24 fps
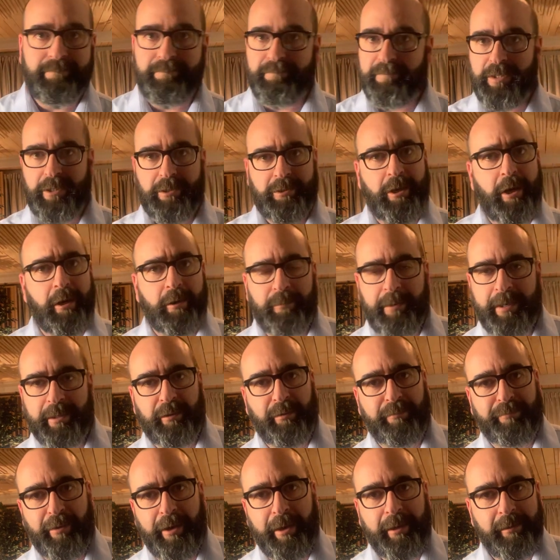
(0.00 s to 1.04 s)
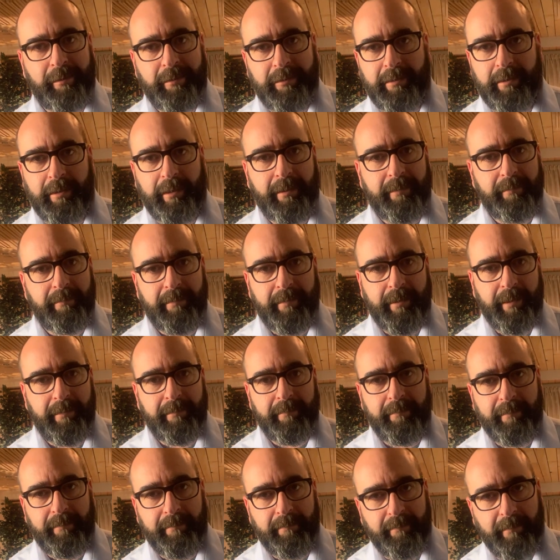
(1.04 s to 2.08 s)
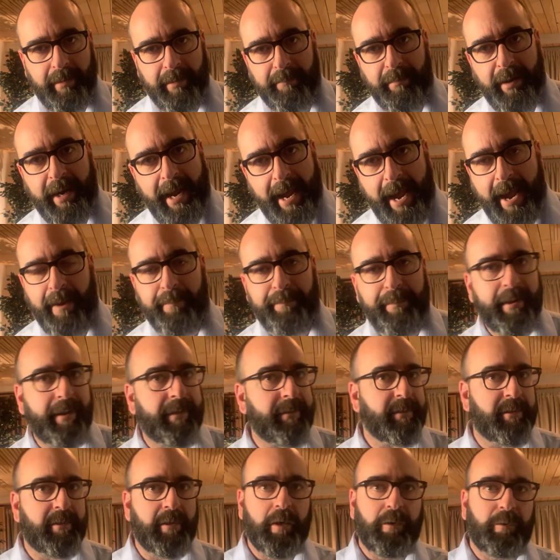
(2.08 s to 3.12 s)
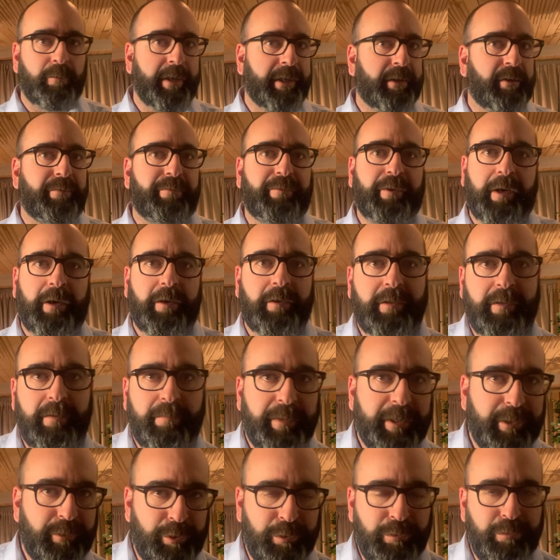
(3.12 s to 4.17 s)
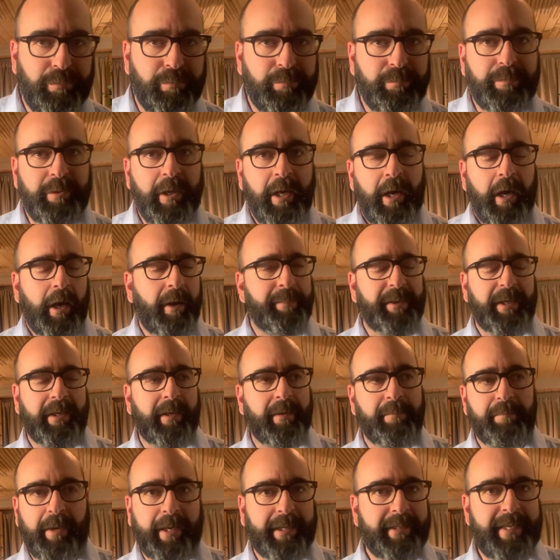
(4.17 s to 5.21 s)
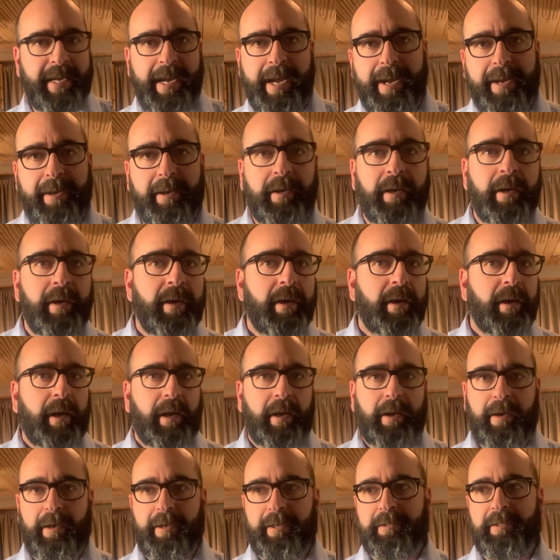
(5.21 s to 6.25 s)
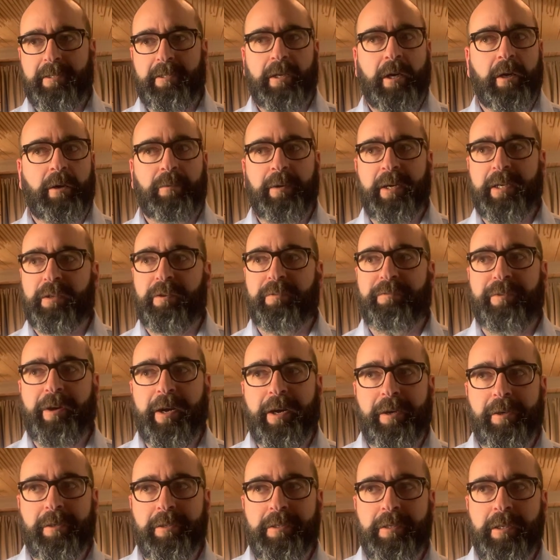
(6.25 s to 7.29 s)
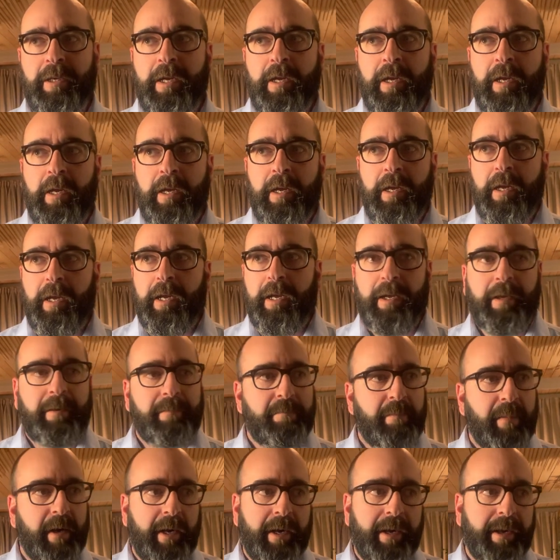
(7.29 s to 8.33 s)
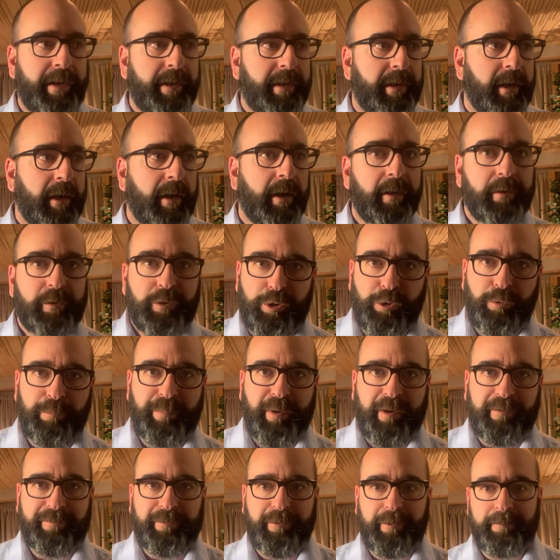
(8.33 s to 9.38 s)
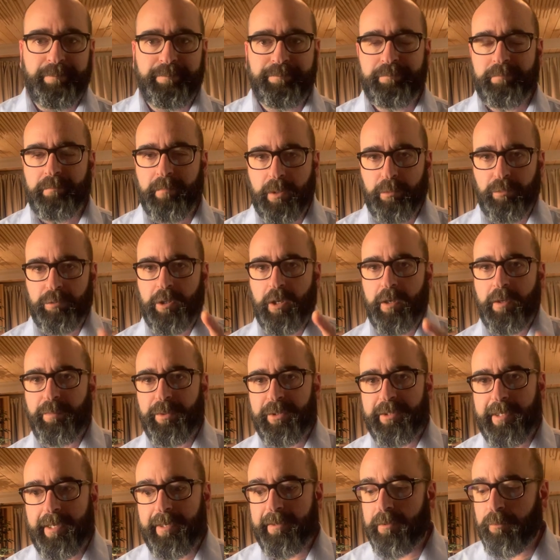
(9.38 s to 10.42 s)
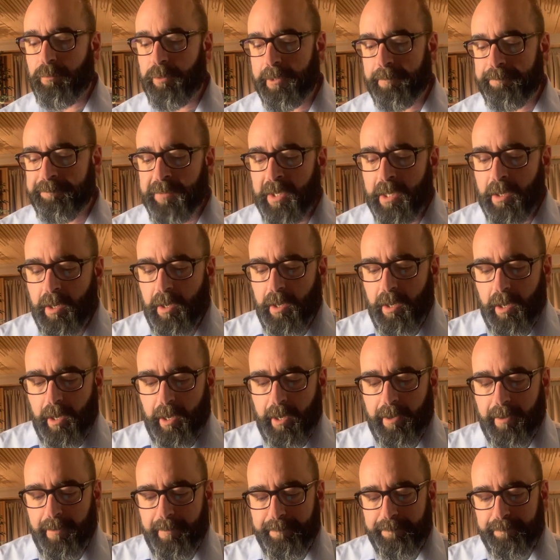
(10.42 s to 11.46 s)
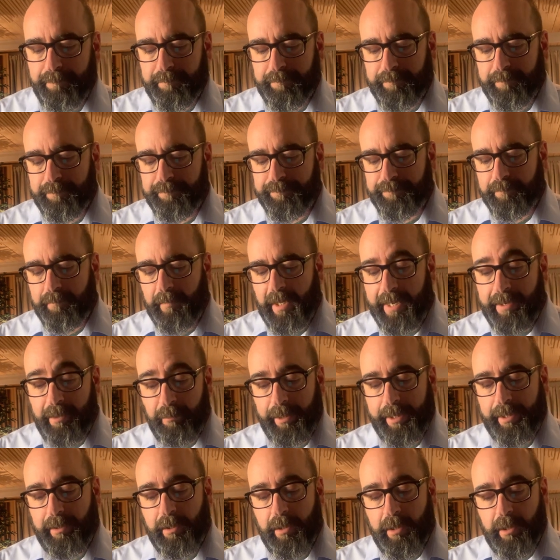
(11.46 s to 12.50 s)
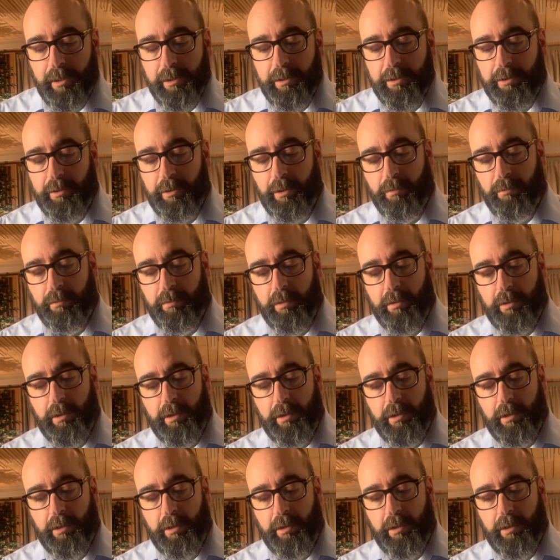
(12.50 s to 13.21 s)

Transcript: stock rectifiers in, in, in my amp. I had stock rectifiers in my tubes. I mean, in my DAC, uh, I had stock rectifiers in my uh, tube buffer. we'll talk about that in a while. Um, anyway, so